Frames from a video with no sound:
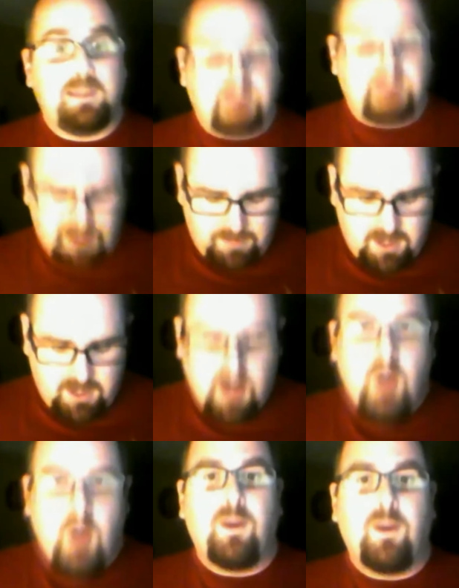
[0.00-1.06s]
up
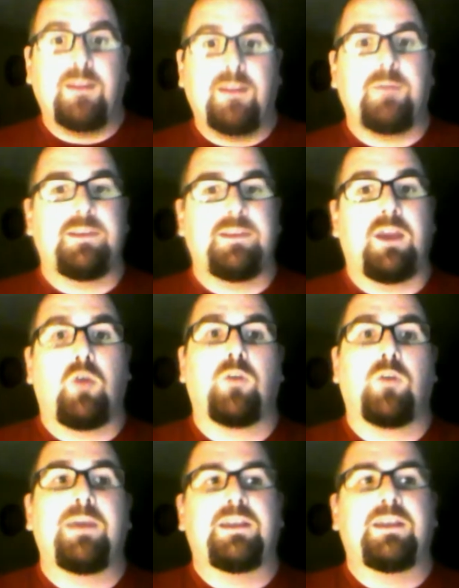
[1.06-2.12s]
where they would take a
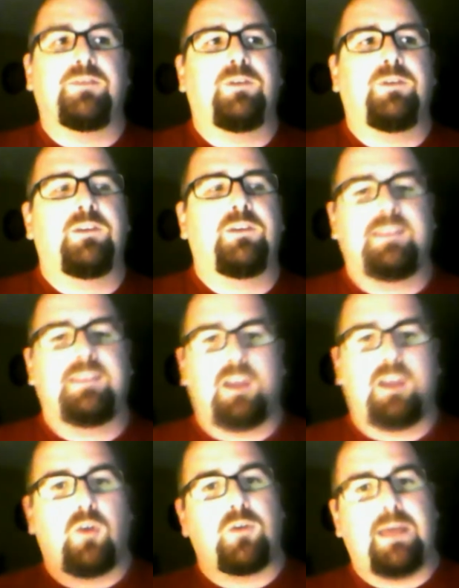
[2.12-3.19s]
cornerback in the first and then take a
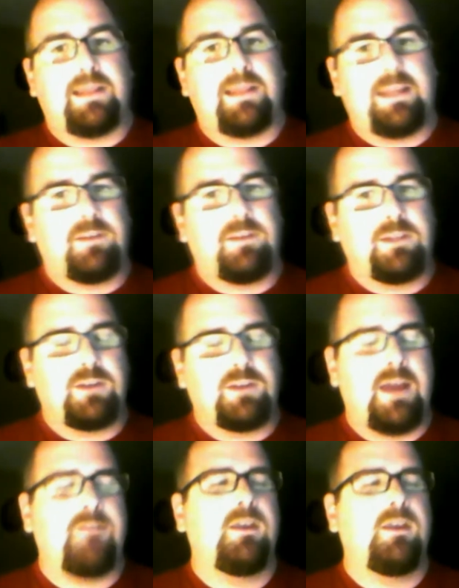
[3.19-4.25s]
cornerback later in the
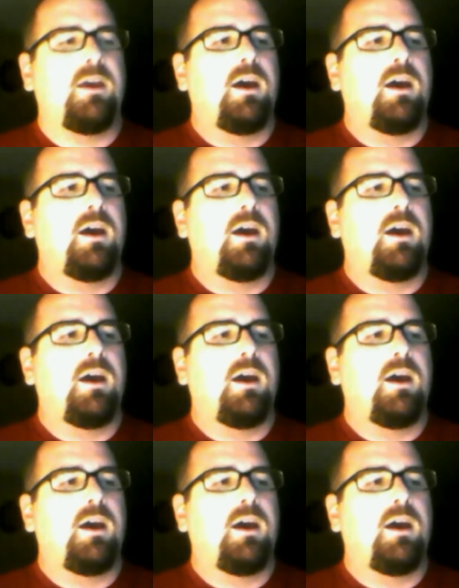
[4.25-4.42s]
draft.